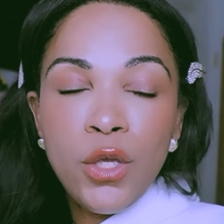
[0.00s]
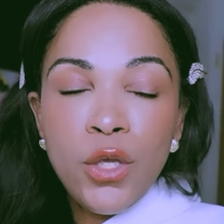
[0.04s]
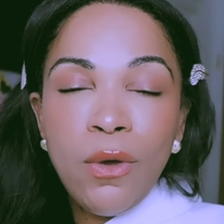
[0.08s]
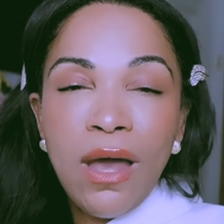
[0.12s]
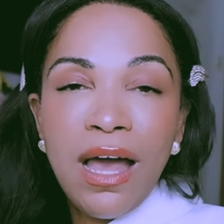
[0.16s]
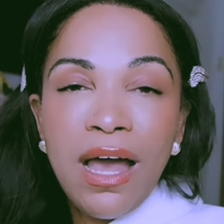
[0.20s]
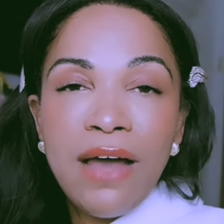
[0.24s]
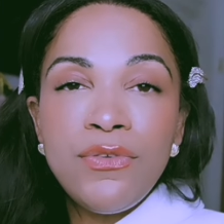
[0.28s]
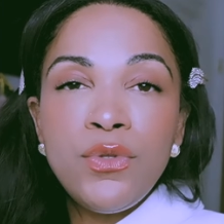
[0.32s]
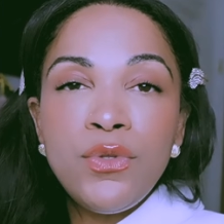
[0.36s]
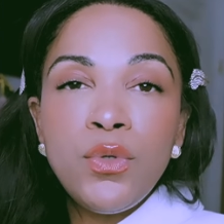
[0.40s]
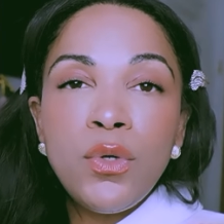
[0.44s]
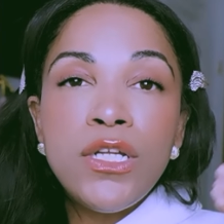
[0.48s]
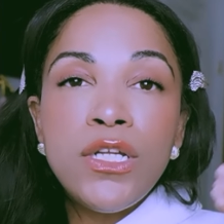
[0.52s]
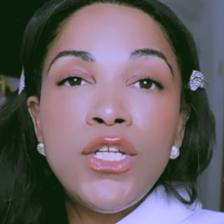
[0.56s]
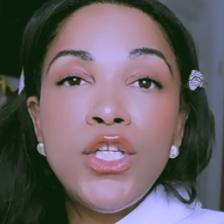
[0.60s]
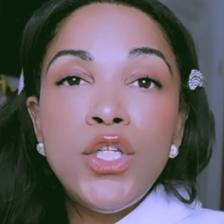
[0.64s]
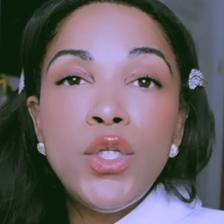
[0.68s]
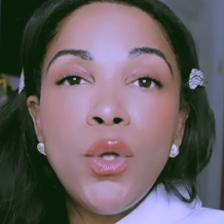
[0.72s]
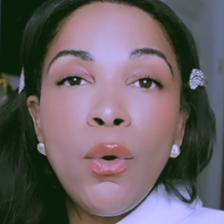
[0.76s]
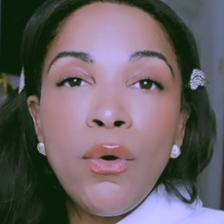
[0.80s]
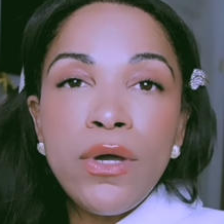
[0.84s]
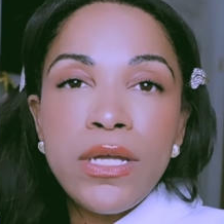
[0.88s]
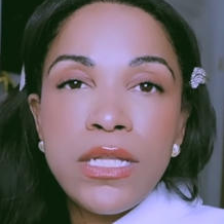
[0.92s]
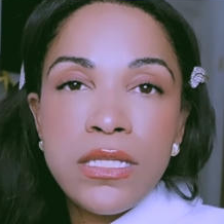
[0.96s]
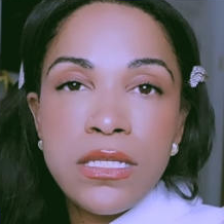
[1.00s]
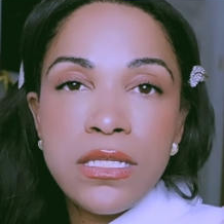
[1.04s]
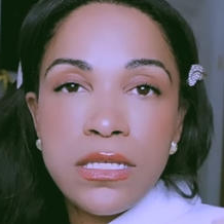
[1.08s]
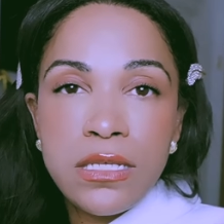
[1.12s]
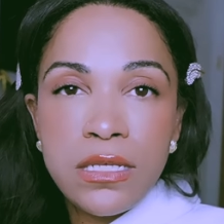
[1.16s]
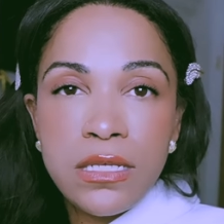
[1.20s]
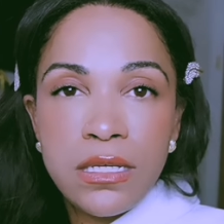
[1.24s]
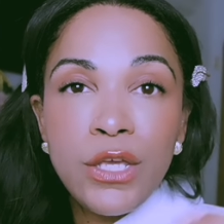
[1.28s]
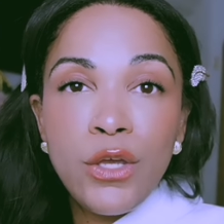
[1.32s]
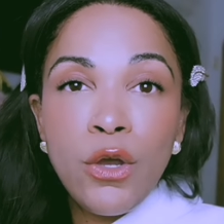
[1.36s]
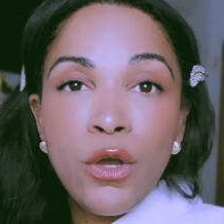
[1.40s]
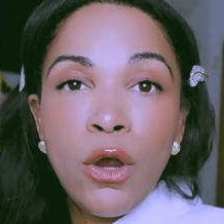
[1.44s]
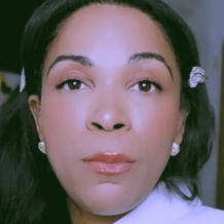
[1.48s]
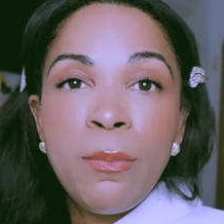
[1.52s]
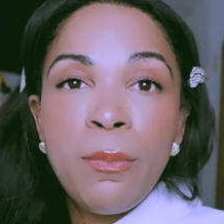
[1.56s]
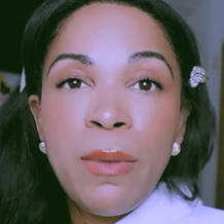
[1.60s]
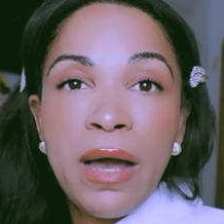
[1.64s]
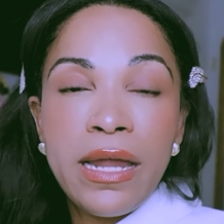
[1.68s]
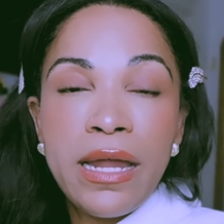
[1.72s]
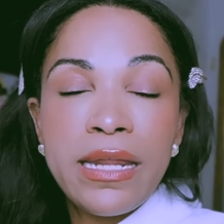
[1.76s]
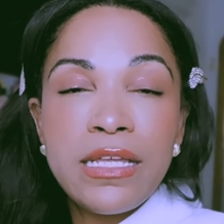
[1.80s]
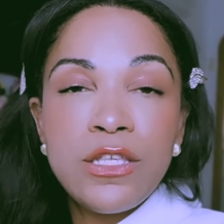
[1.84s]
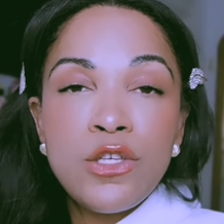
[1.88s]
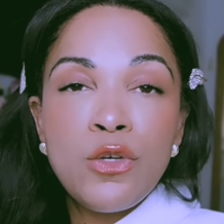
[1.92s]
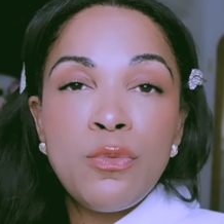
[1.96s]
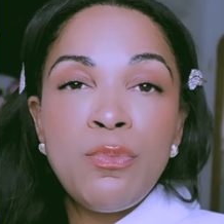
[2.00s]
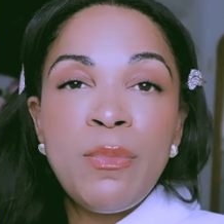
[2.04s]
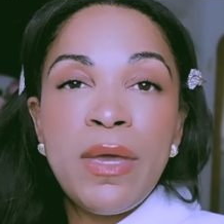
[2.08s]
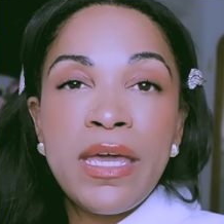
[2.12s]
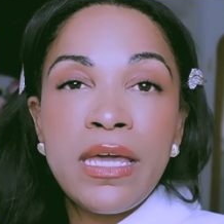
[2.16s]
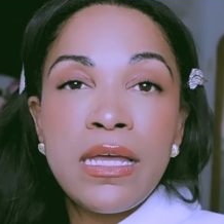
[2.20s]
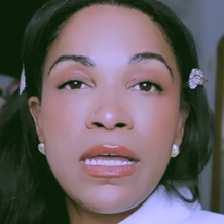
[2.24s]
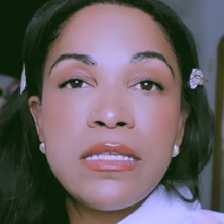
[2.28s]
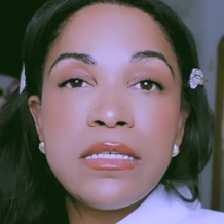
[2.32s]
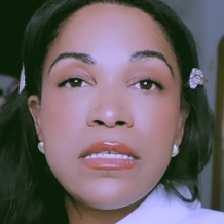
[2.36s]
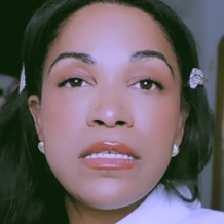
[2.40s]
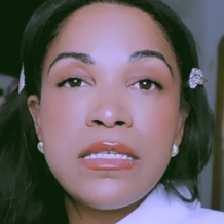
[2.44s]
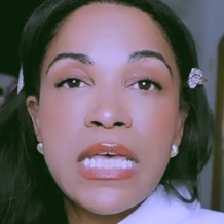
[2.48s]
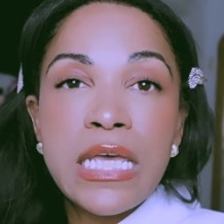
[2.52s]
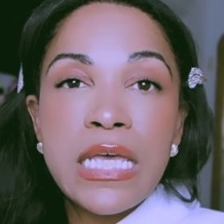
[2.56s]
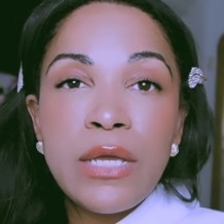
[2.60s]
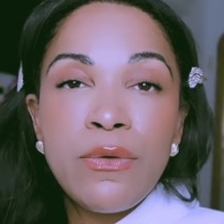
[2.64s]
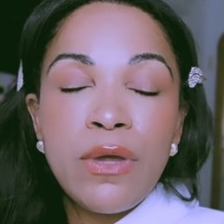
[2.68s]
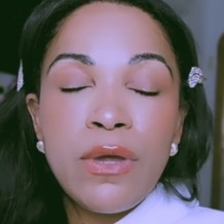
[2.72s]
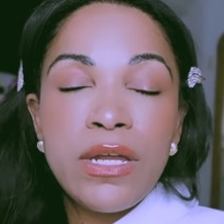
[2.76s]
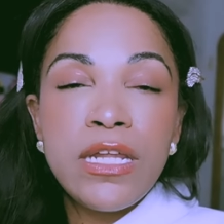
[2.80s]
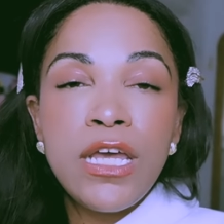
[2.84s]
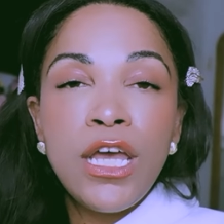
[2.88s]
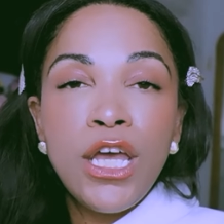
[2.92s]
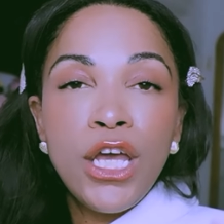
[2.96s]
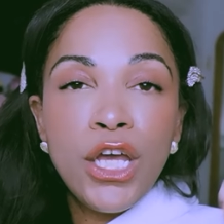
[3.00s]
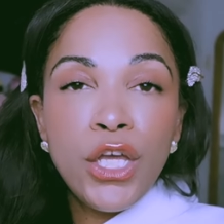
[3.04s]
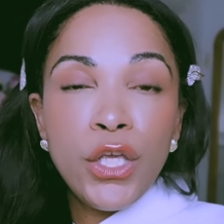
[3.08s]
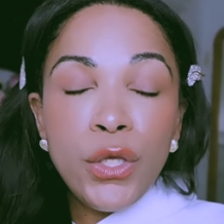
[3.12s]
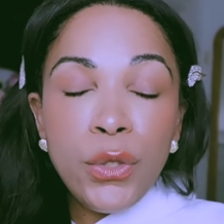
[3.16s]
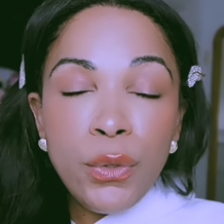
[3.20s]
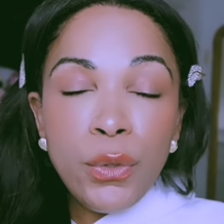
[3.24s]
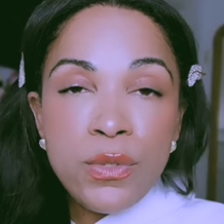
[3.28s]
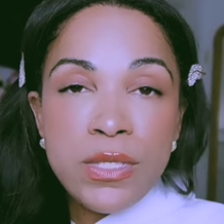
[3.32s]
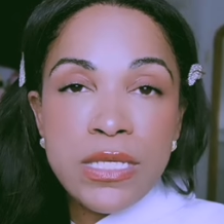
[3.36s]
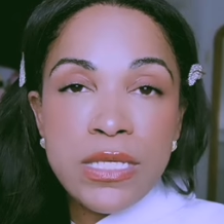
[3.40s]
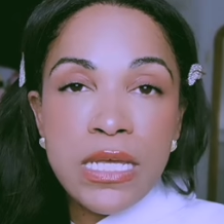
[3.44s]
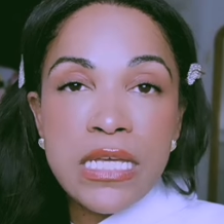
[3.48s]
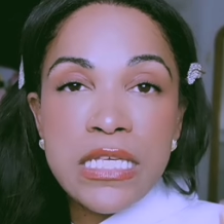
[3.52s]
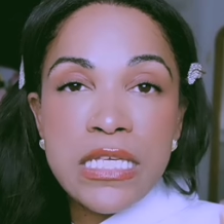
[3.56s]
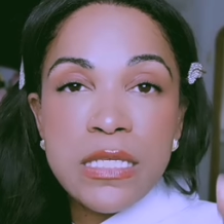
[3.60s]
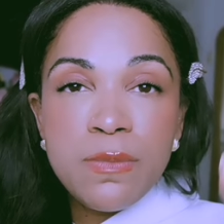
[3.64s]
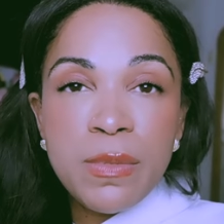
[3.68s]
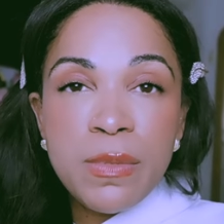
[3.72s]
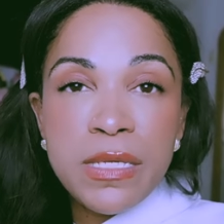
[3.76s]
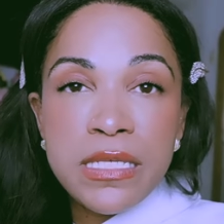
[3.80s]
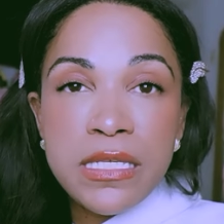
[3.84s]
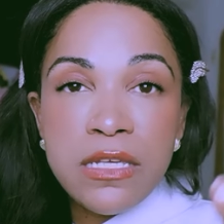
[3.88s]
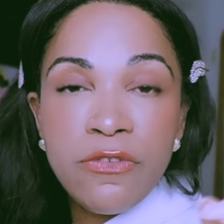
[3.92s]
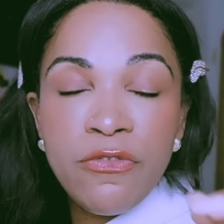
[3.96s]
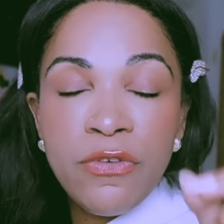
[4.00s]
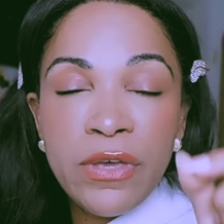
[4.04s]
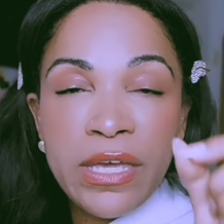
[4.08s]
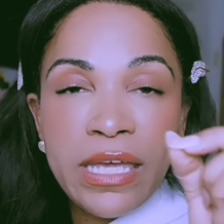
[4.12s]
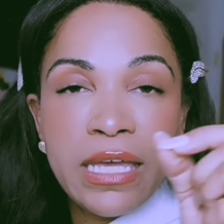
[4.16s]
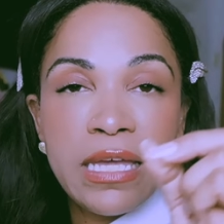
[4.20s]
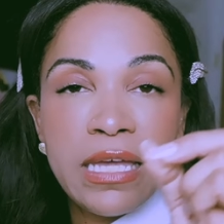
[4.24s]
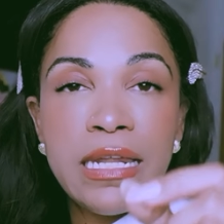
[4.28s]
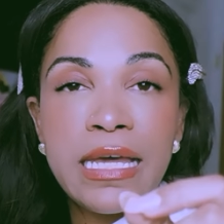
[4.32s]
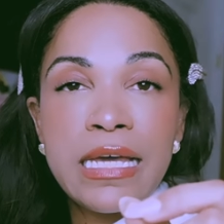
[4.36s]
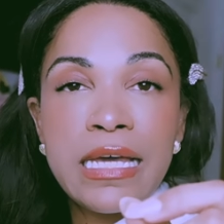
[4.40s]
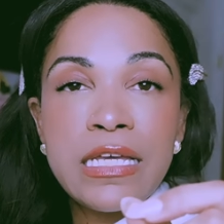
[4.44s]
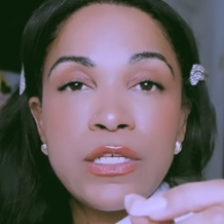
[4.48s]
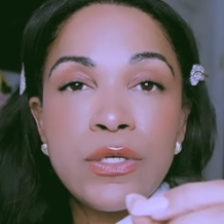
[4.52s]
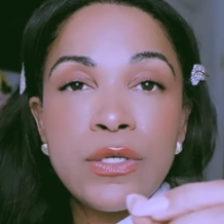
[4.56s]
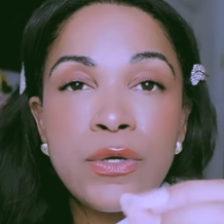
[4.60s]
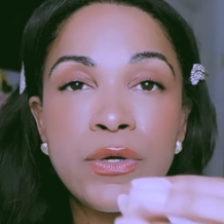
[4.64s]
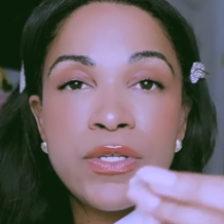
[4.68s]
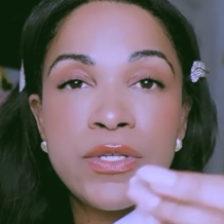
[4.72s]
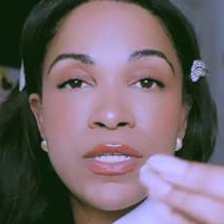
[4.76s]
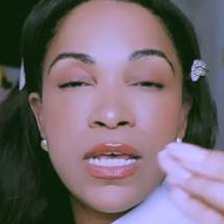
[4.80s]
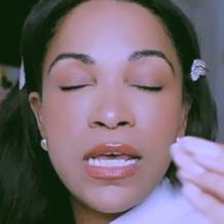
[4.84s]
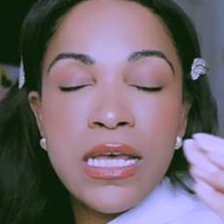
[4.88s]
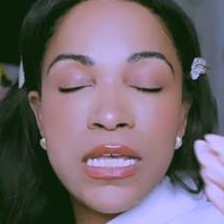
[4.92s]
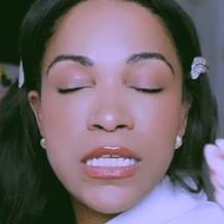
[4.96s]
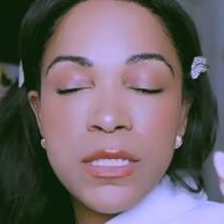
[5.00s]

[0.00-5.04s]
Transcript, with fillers: you have to anoint your body to make it sacred using specific elixirs,